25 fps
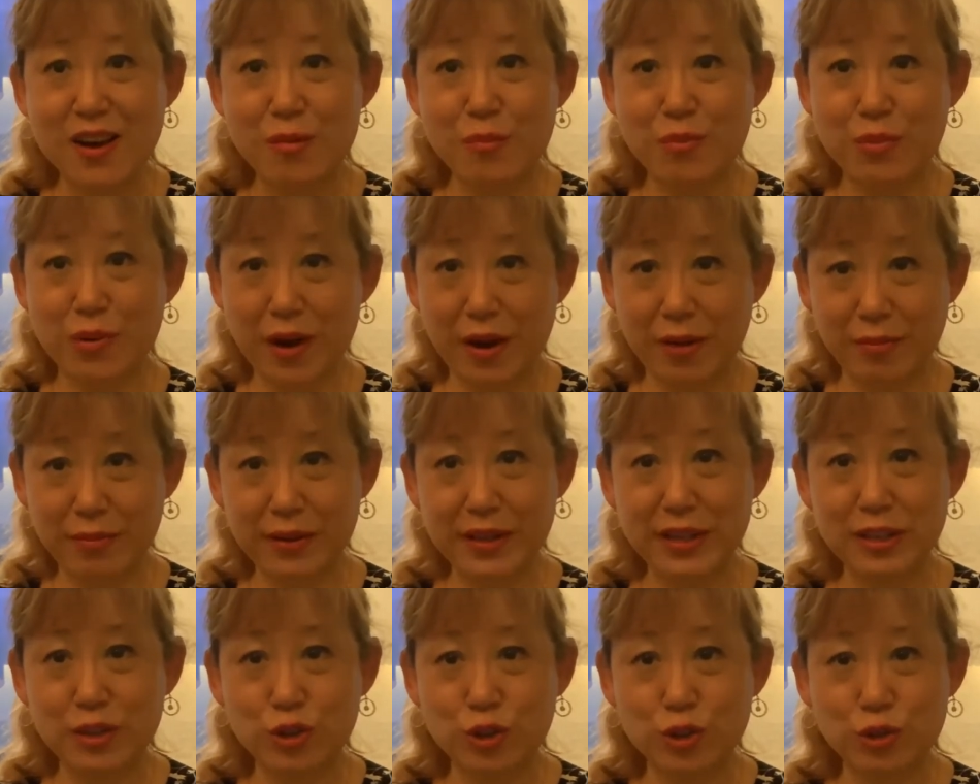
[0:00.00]

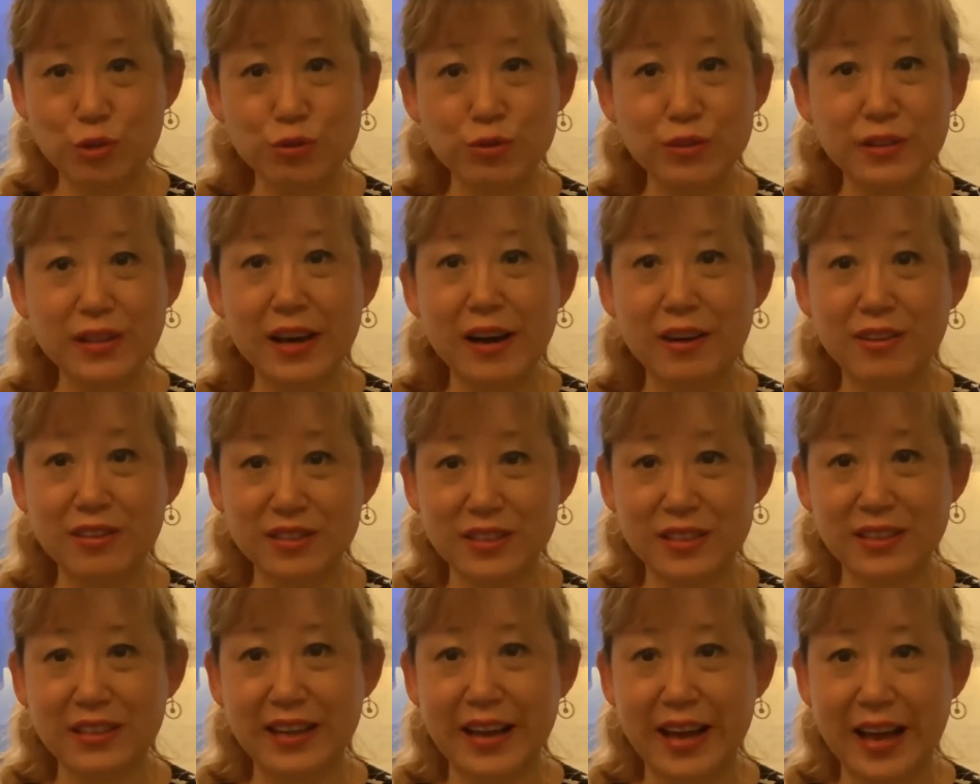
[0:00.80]
probably
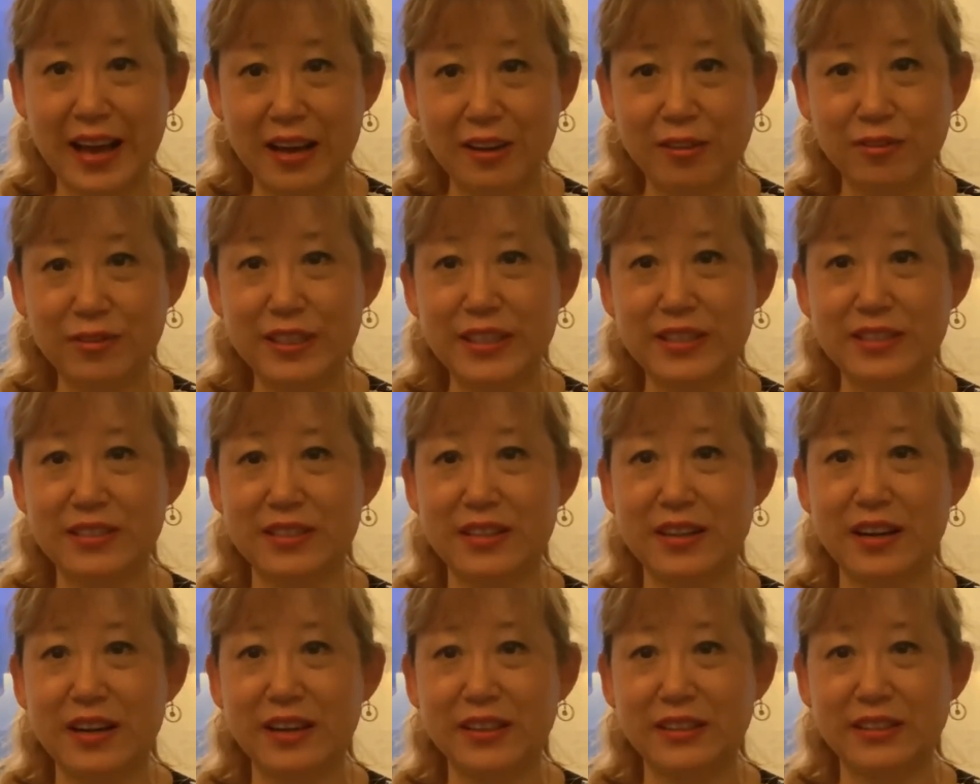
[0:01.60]
2000 calories
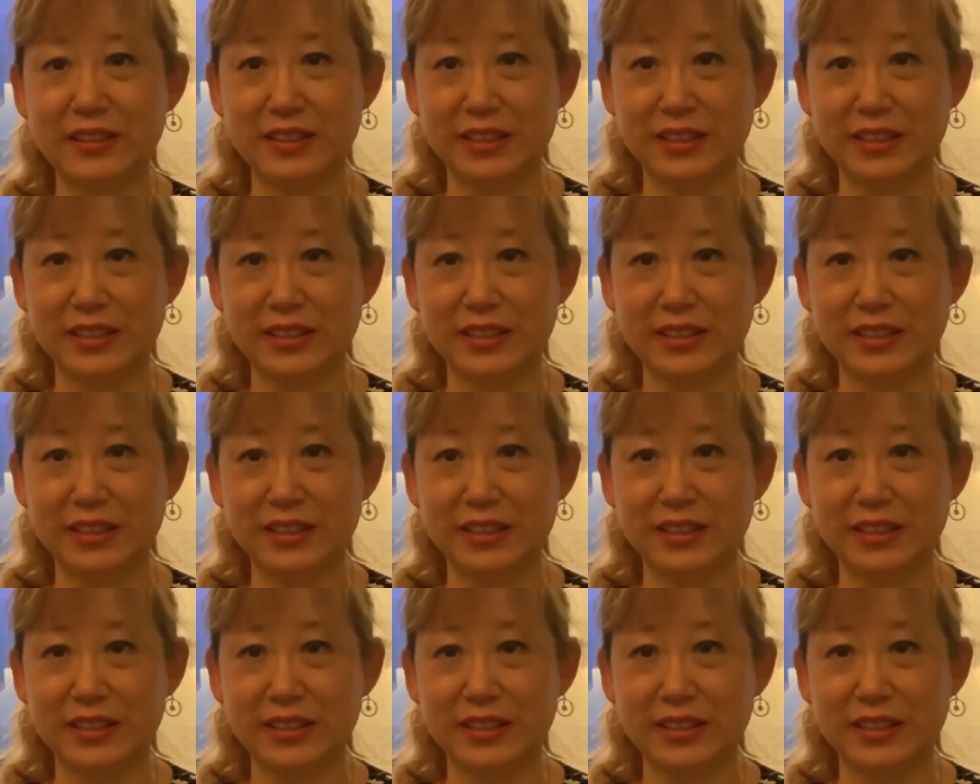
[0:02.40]
a